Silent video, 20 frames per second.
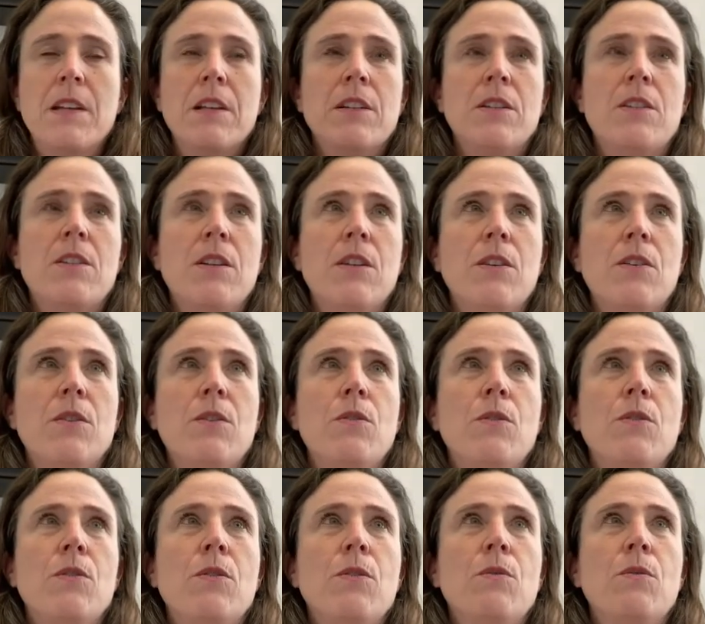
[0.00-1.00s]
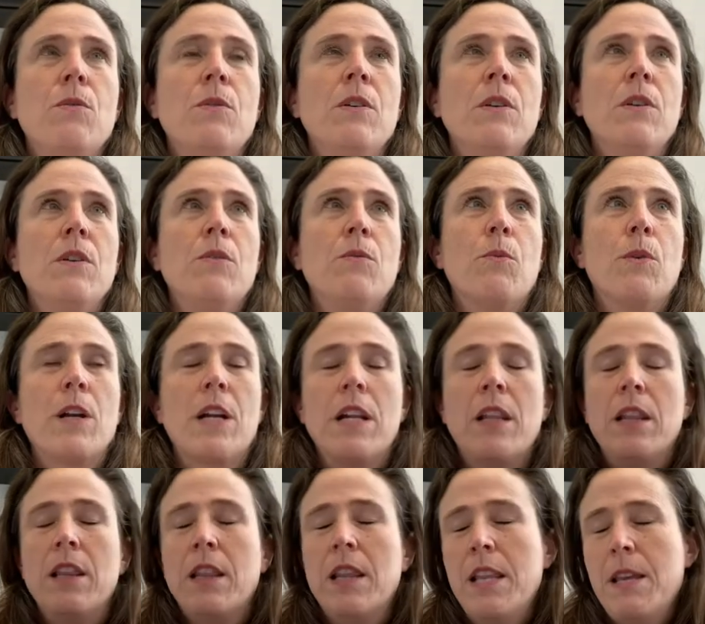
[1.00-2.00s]
So we're going
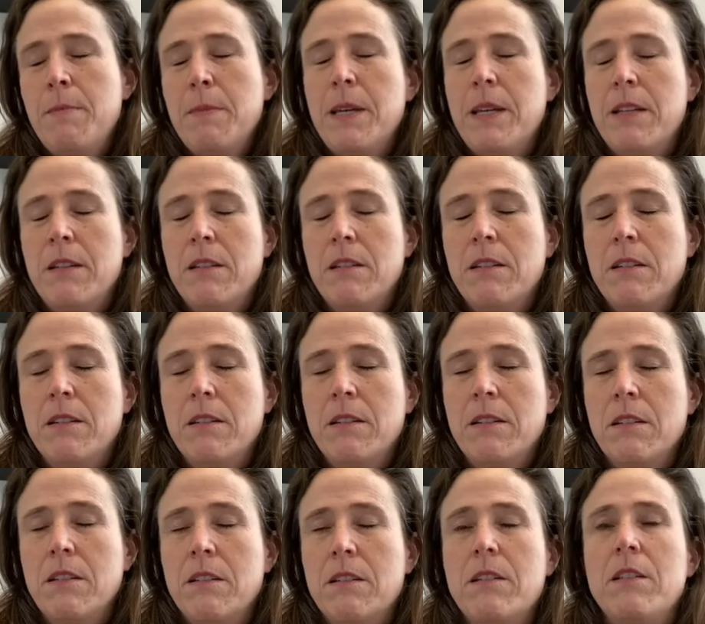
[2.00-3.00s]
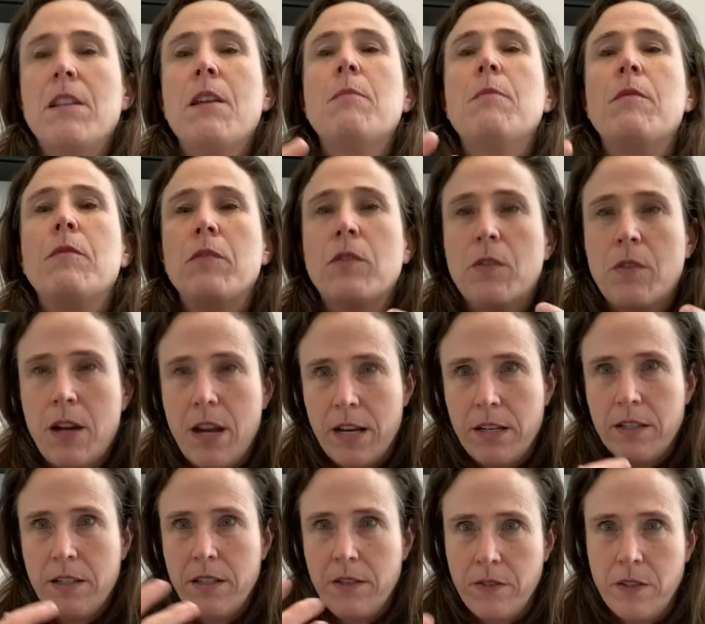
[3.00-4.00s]
to limit some of your
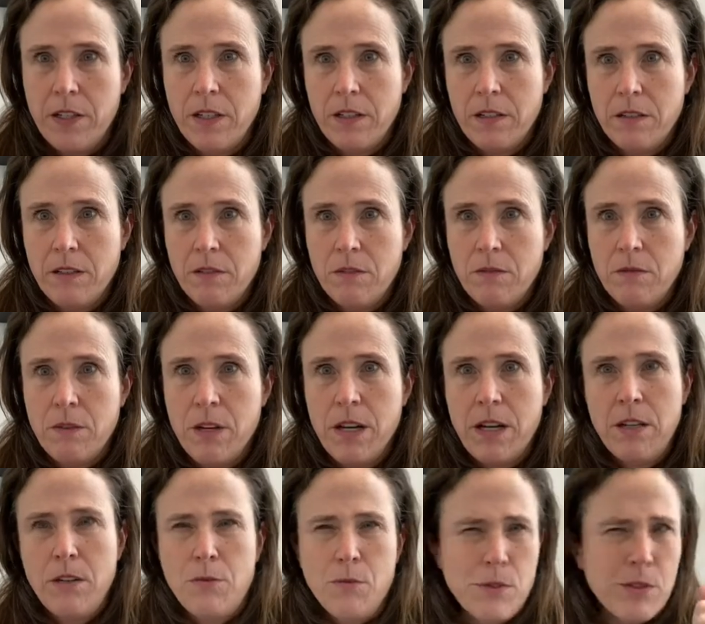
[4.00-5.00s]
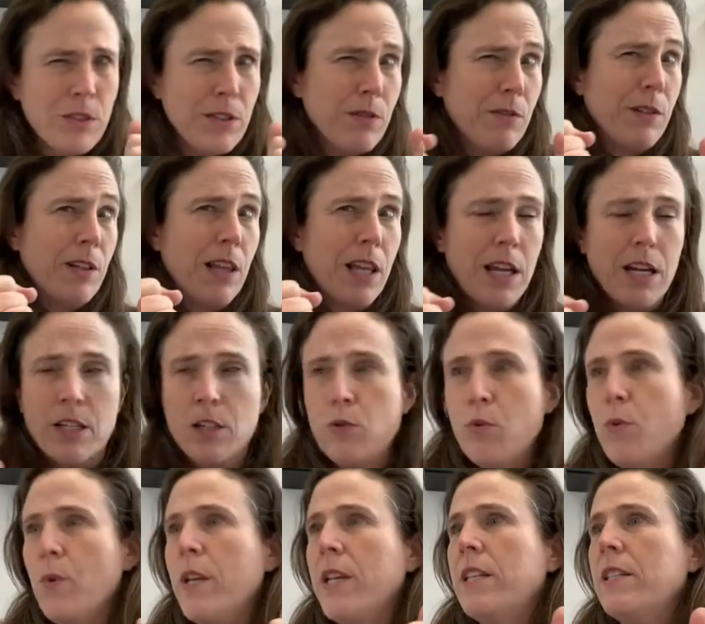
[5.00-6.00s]
activities, right? I don't want you doing a lot of
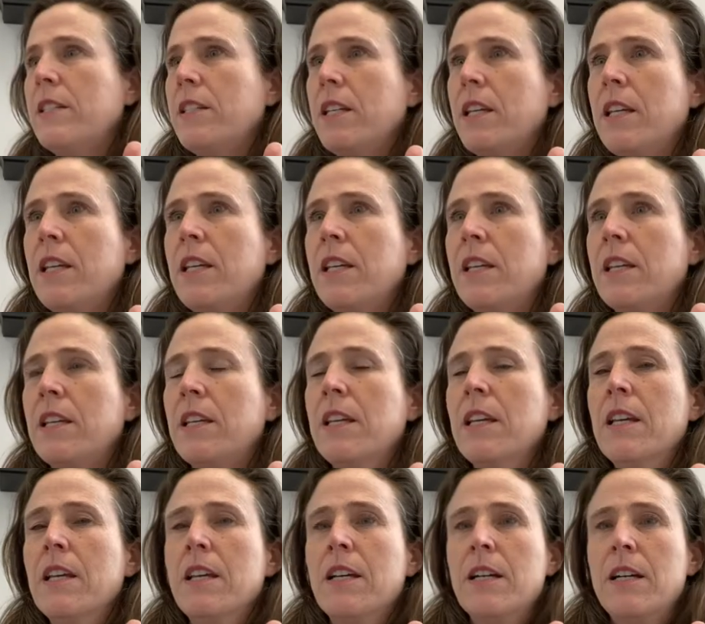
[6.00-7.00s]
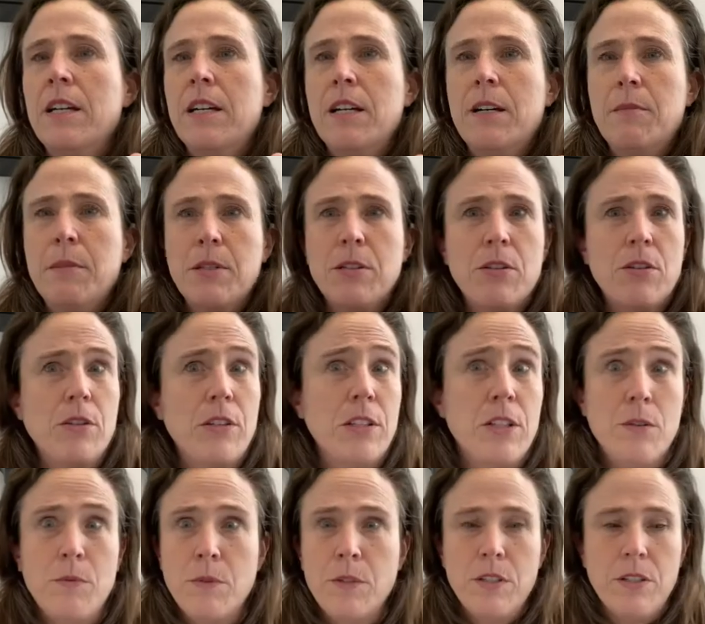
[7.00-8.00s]
twisting. I certainly
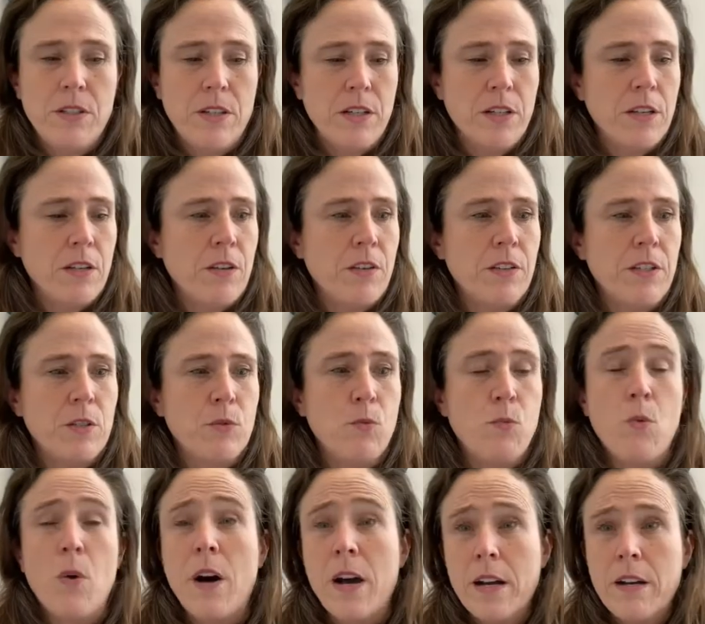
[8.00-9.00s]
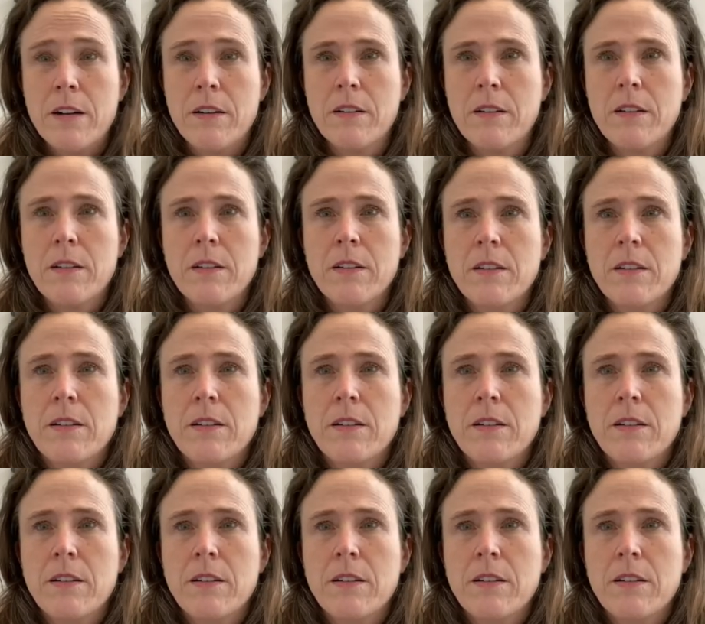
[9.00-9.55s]
don't want you tugging on this wire.